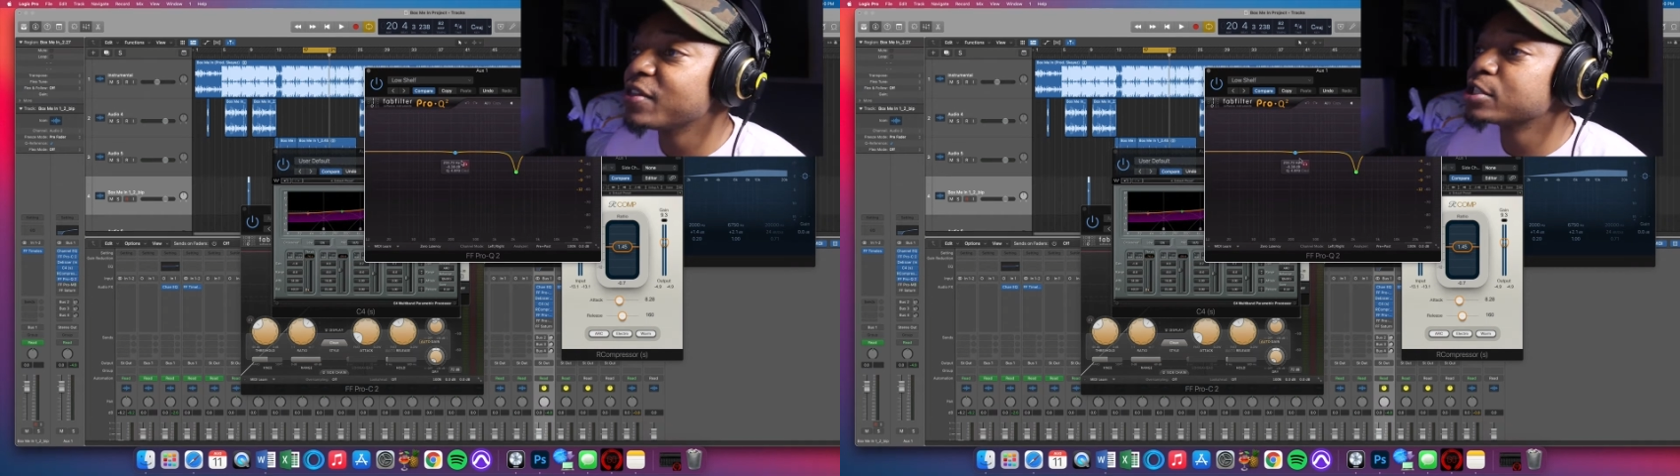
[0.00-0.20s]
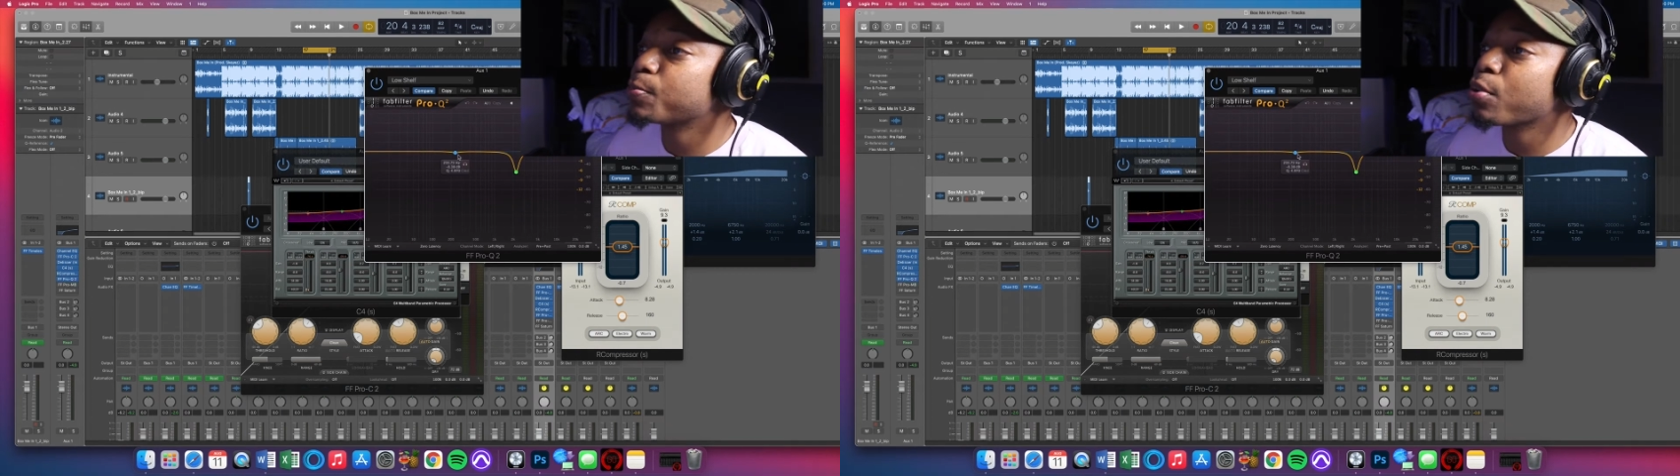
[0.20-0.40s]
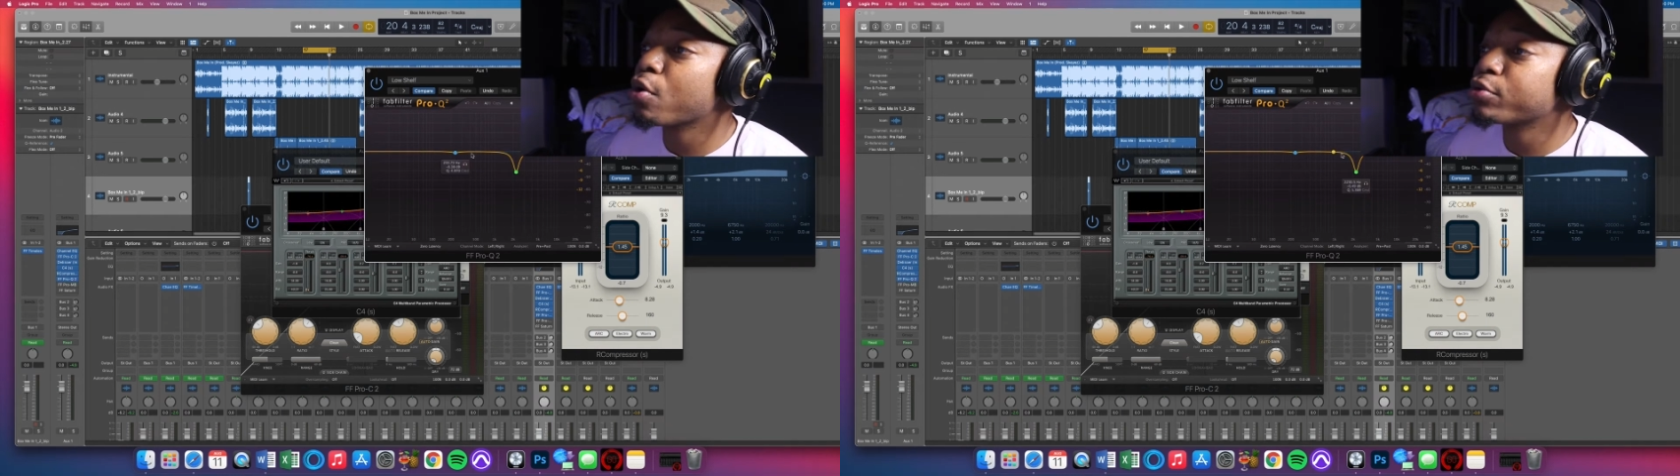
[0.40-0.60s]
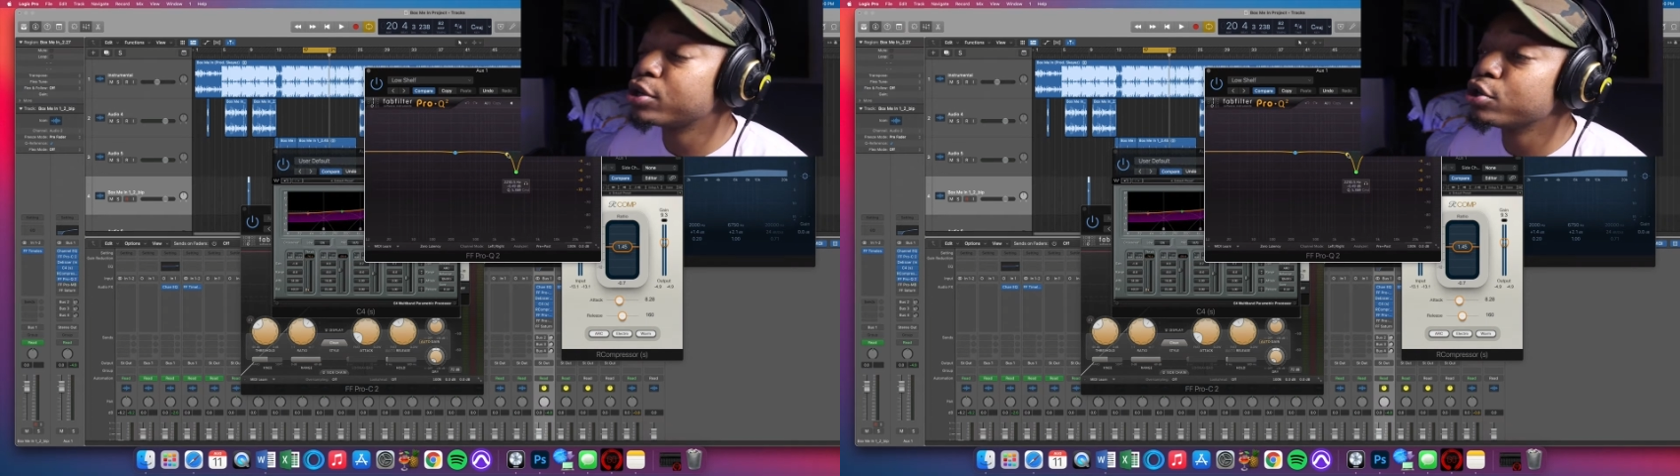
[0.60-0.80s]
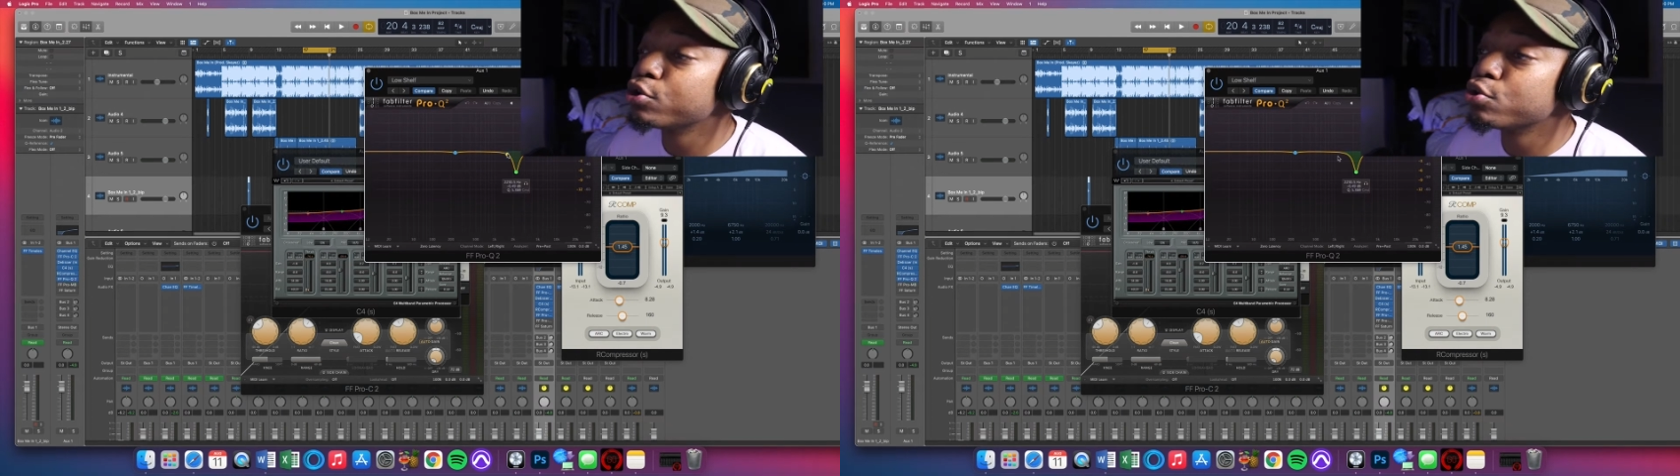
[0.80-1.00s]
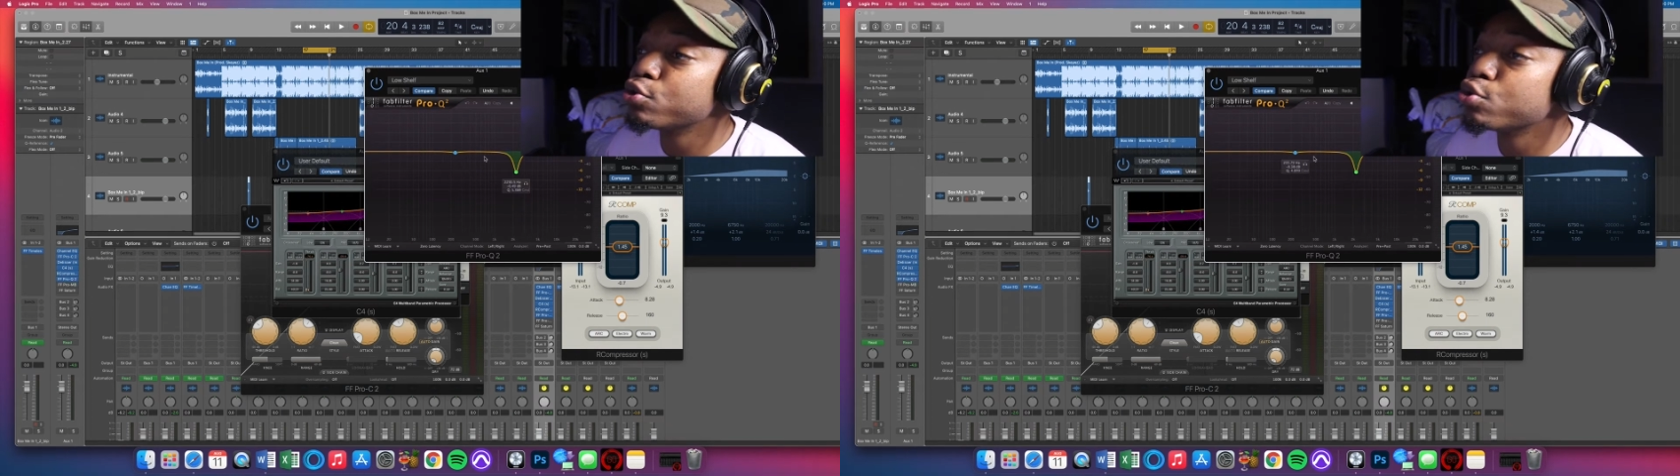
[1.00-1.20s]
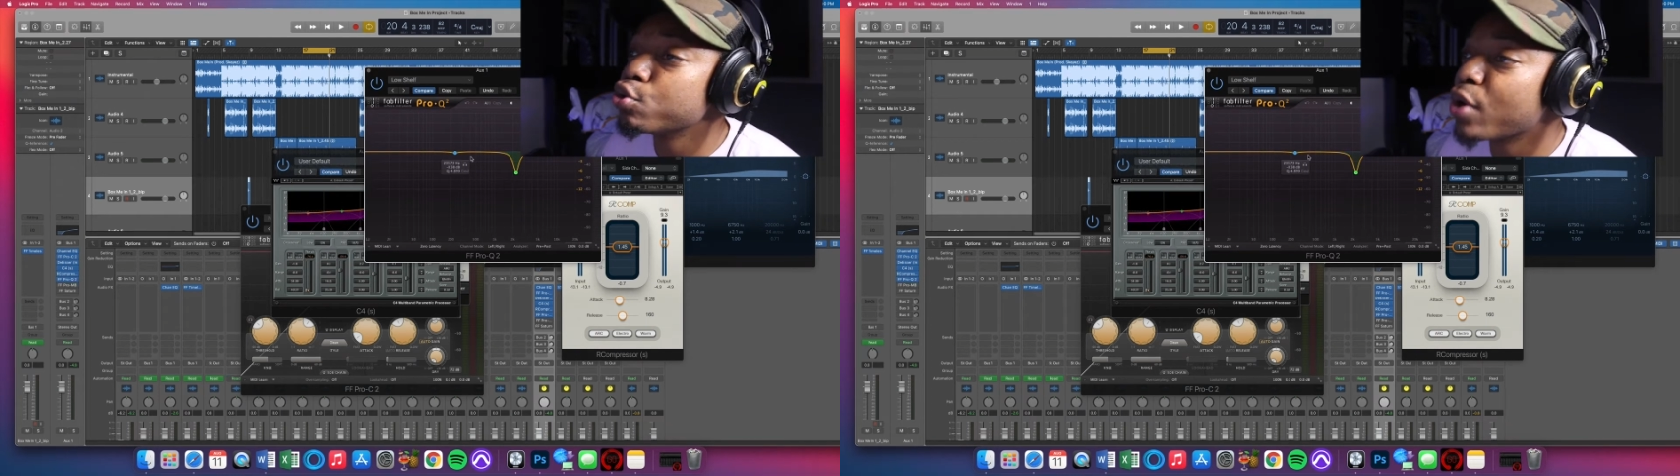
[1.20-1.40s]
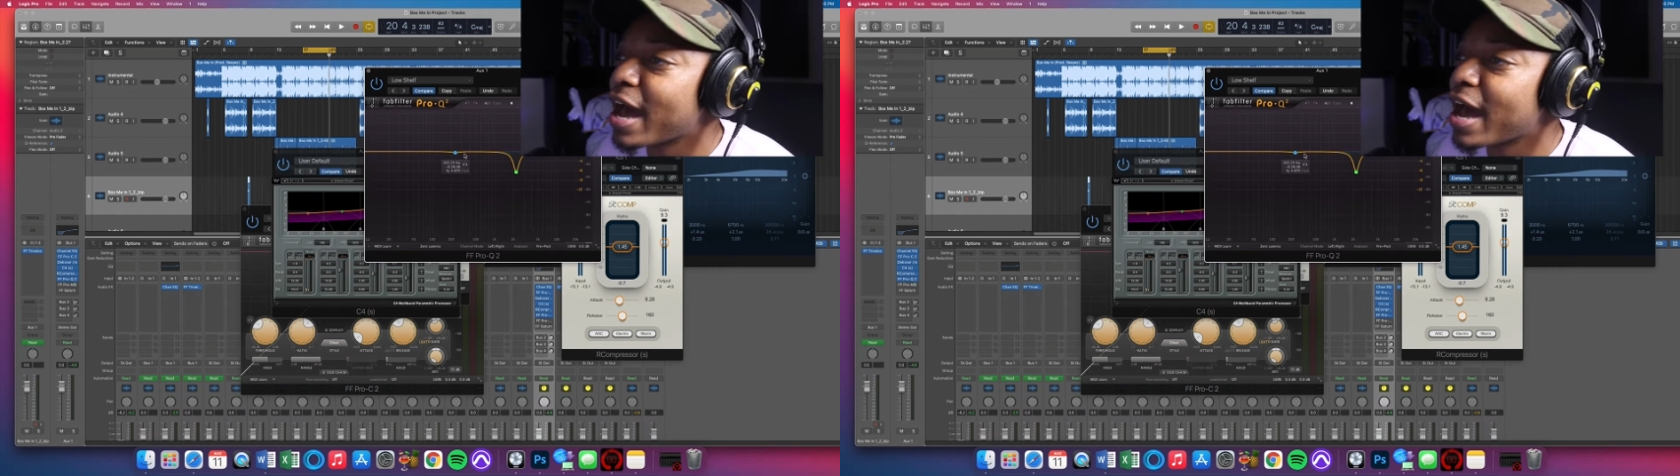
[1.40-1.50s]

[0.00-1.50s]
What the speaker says: this Pro Q,